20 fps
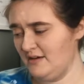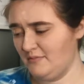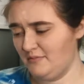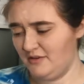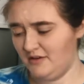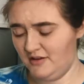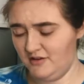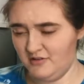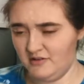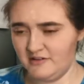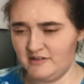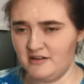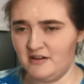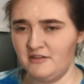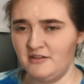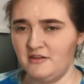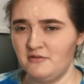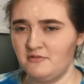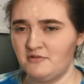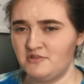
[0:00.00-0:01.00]
But you could tell
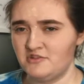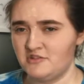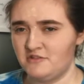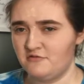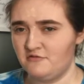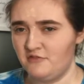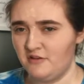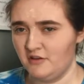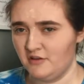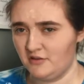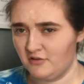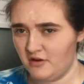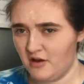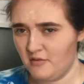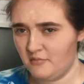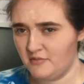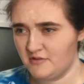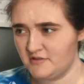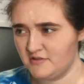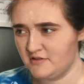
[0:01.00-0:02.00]
they were just filler
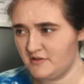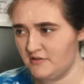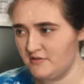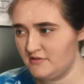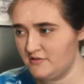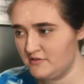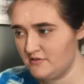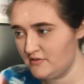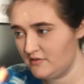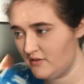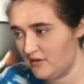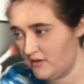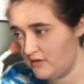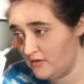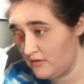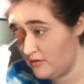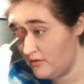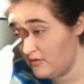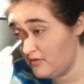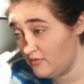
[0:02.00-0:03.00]
episodes, so they
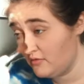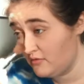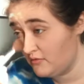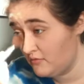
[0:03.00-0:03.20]
could